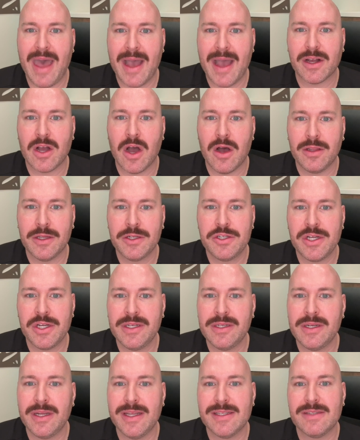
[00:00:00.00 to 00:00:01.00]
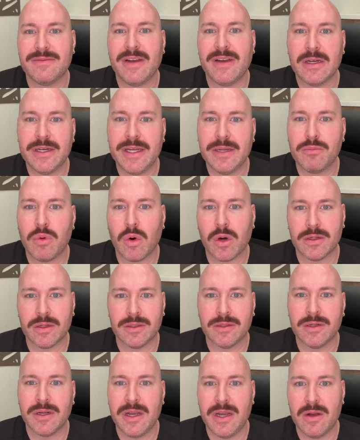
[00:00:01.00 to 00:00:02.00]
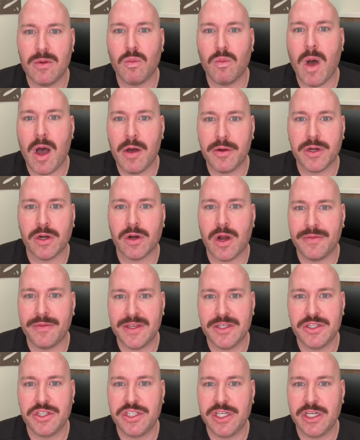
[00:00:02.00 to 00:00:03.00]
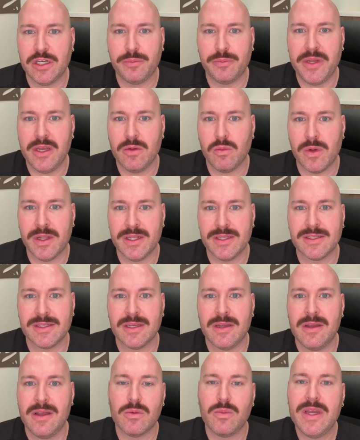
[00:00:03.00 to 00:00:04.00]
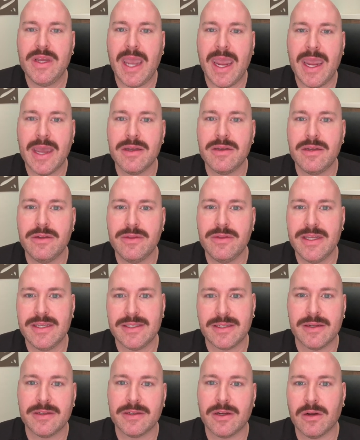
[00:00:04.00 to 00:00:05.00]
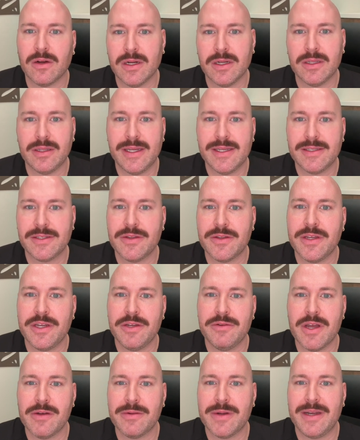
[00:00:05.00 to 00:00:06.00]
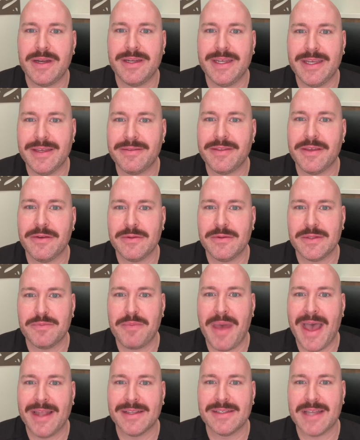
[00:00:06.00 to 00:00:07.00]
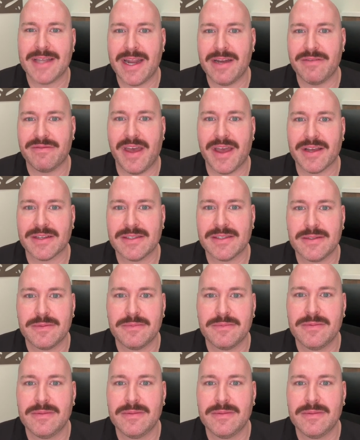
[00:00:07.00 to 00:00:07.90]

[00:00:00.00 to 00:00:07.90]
that collagen is very important while you're on these GLP-1s. So we can do these concurrently so that you don't get those bad side effects.